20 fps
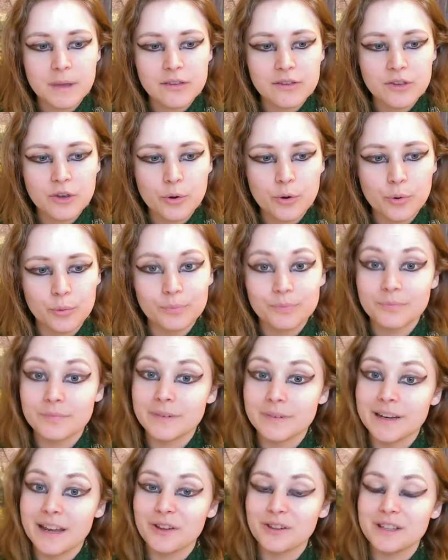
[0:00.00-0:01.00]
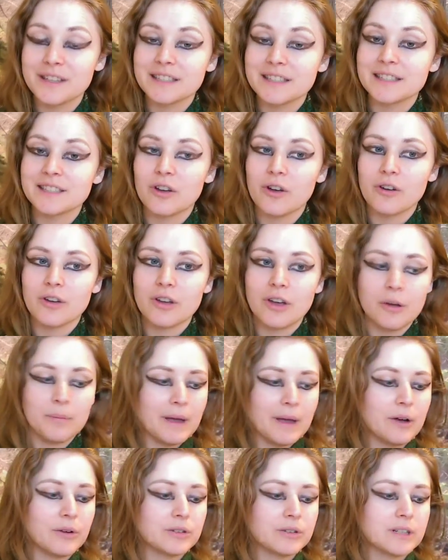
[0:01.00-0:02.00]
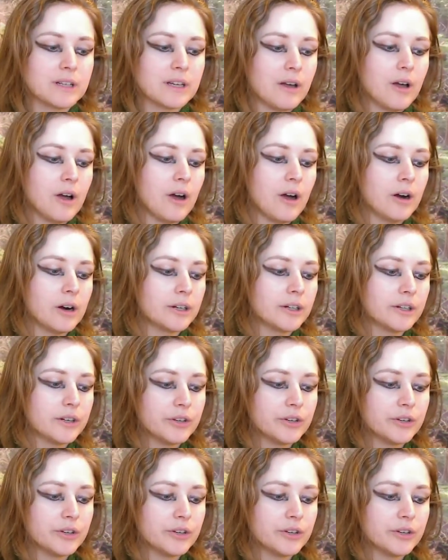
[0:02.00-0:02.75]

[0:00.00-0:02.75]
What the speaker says: So now let's talk about our